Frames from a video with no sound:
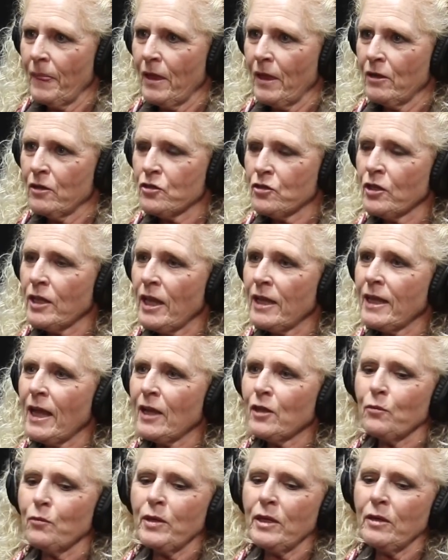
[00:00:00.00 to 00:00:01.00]
So that,
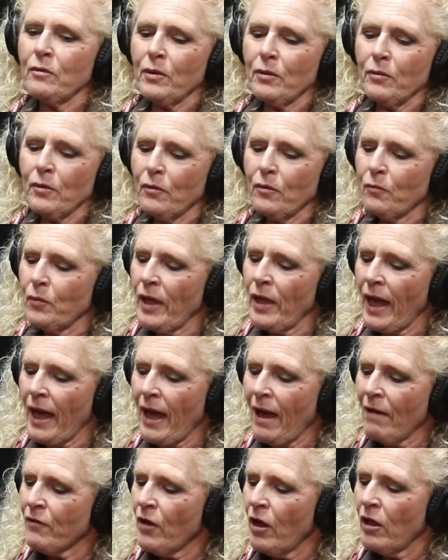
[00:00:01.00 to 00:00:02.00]
that we we
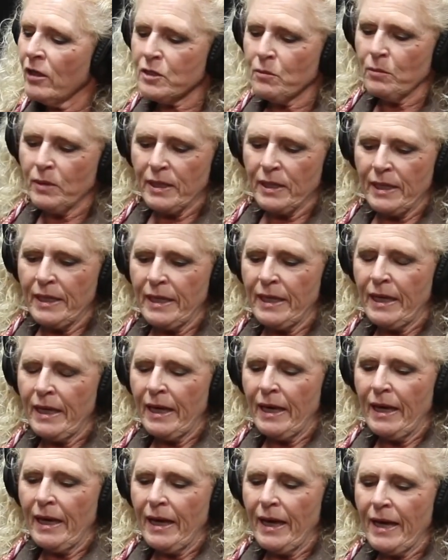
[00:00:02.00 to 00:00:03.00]
have ultimately
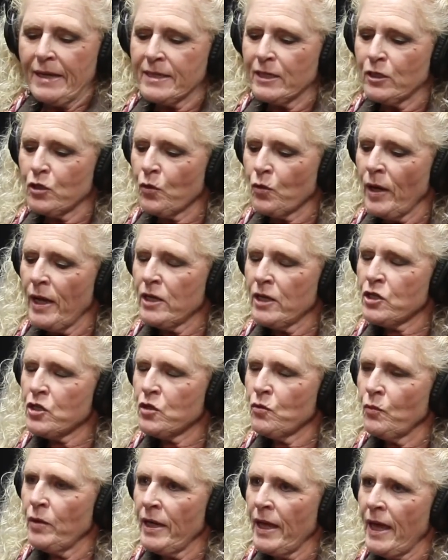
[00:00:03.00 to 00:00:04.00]
a
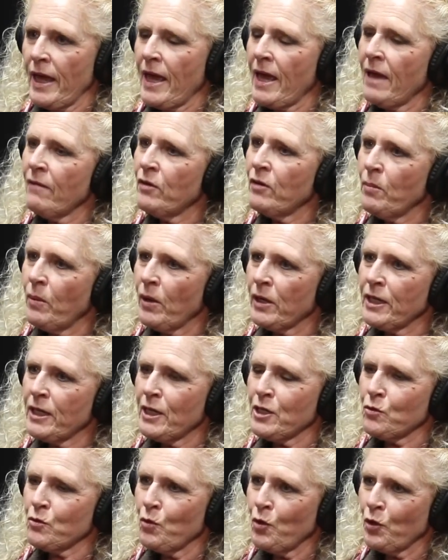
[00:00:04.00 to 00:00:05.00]
situation where everybody
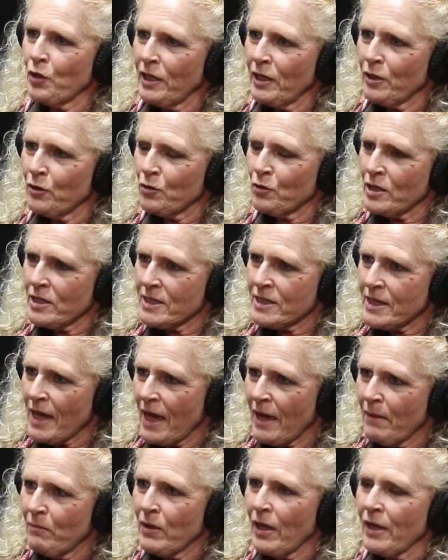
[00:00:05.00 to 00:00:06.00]
is working into the
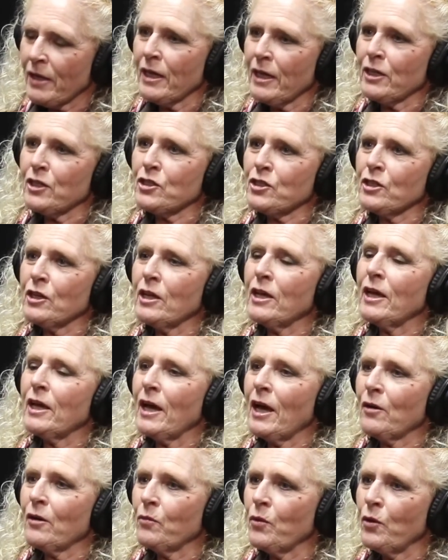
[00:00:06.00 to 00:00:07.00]
same direction.
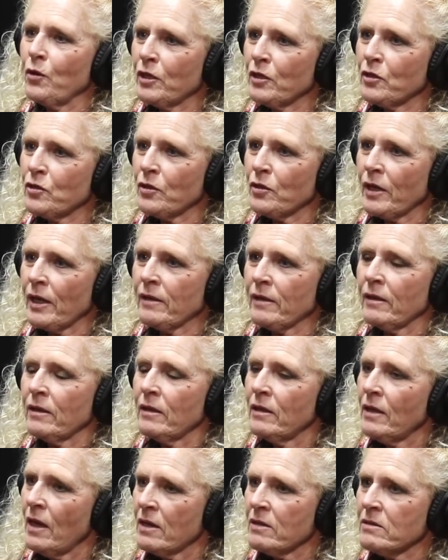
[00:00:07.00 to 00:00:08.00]
And in and the same, you together. said
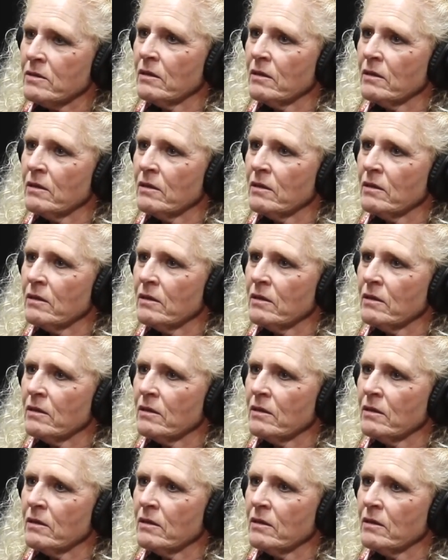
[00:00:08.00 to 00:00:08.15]
yes.